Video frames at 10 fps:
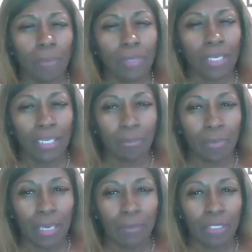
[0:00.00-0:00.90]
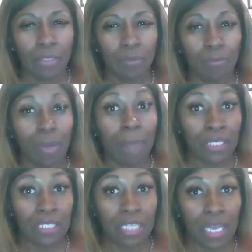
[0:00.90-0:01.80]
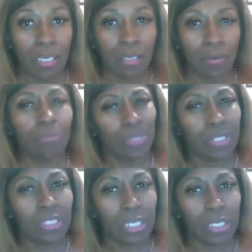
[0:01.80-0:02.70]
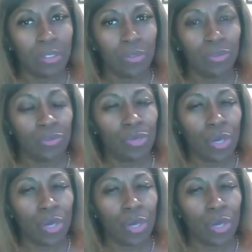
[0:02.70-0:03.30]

been killing babies by mistake, but still,